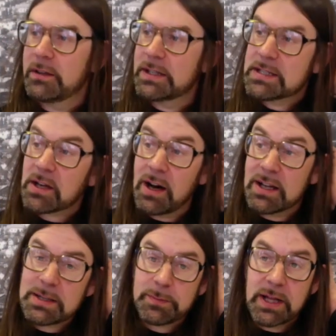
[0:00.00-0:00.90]
this is a
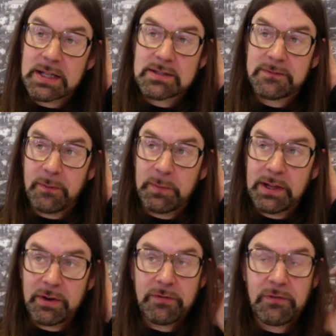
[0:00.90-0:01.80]
concept that's
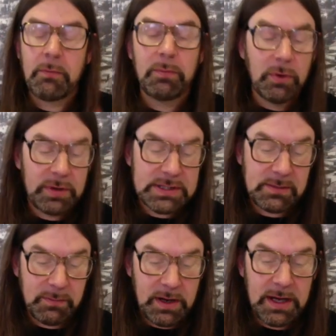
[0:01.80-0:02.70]
familiar from
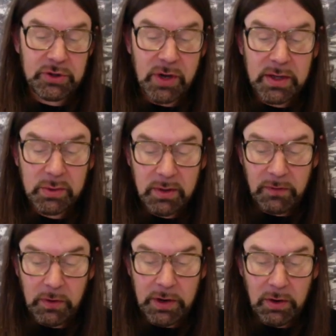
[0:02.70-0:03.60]
Buddhism, but I try to
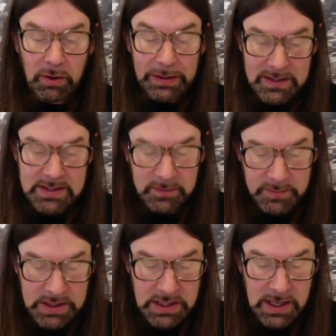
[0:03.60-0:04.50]
avoid all
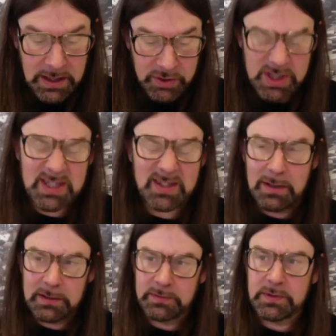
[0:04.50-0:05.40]
isms and just
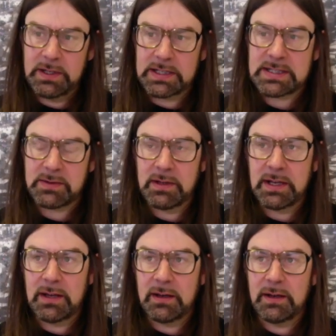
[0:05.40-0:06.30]

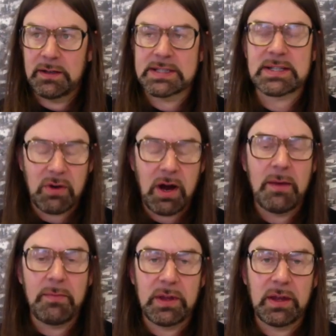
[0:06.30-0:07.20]

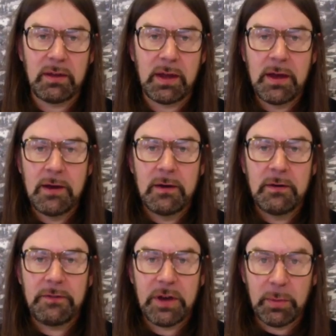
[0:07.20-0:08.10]
describe the
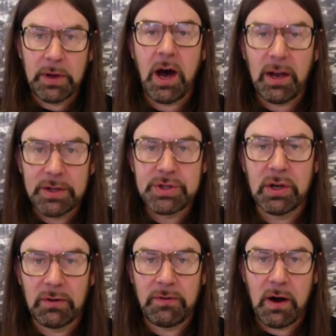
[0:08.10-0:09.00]

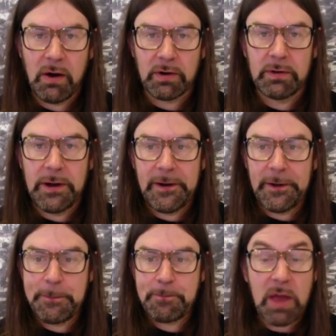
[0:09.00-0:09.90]
phenomenology of our
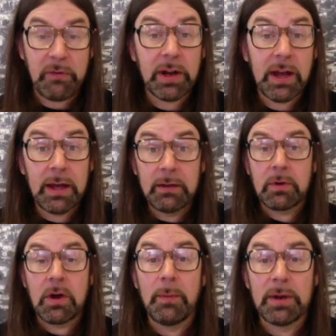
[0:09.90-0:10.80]

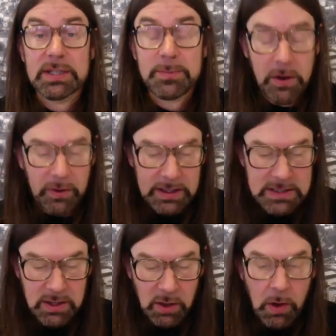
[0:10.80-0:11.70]
everyday common
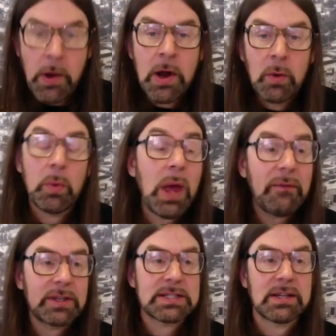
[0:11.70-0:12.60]
experience. So when we
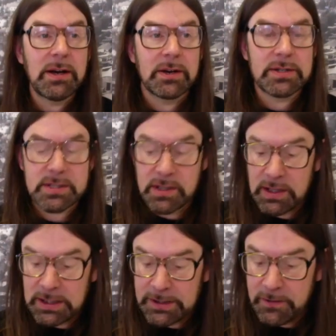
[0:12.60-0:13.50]
have desires,
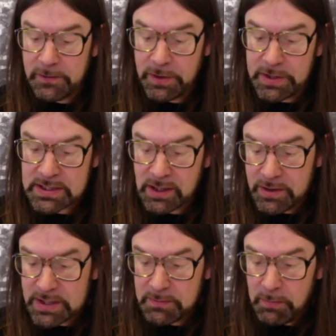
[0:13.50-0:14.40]
the
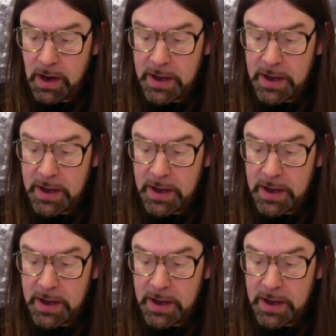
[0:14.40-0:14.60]
desires